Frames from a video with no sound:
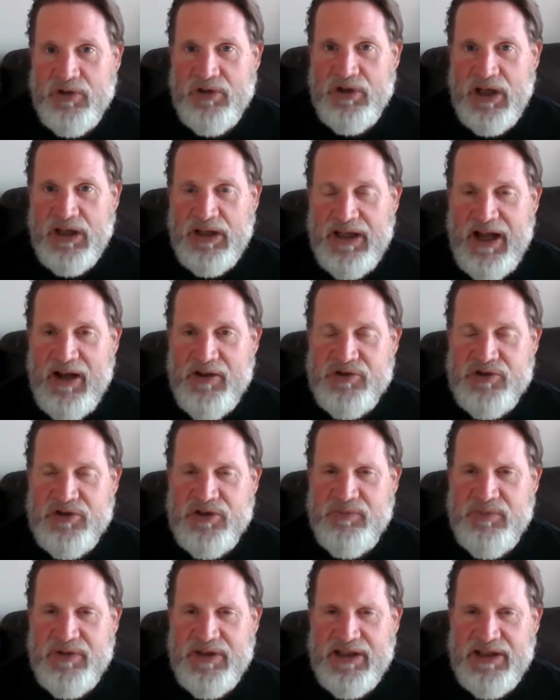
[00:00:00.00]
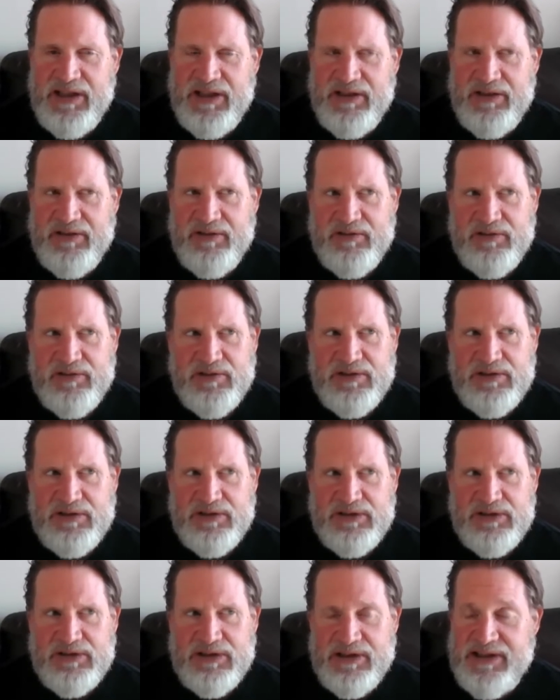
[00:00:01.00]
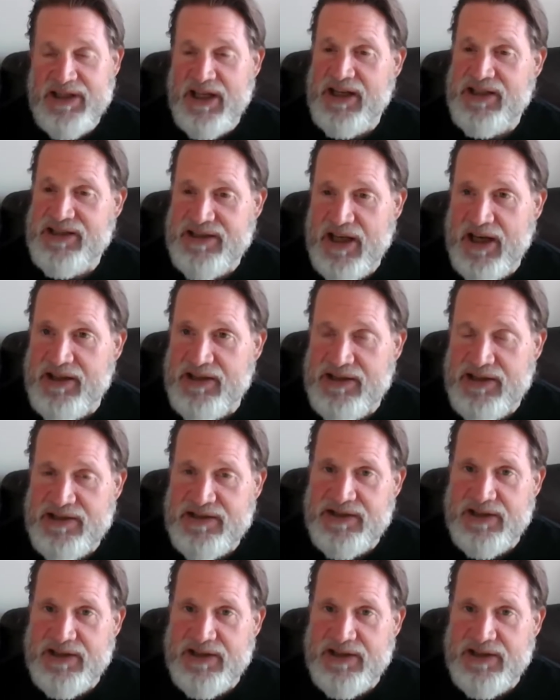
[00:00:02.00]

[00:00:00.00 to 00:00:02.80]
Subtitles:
allows you to be a data scientist.